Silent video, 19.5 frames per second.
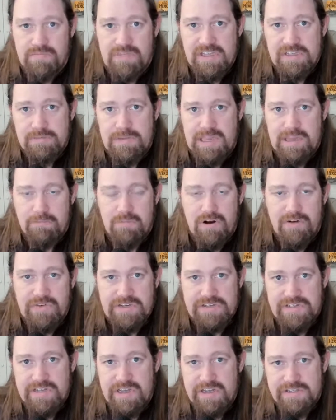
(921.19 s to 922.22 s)
things making
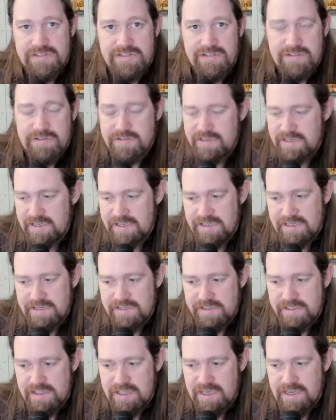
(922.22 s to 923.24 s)
perfect sense
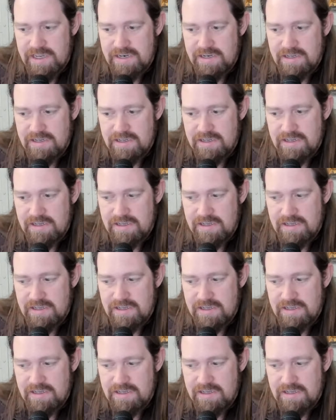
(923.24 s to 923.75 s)
is that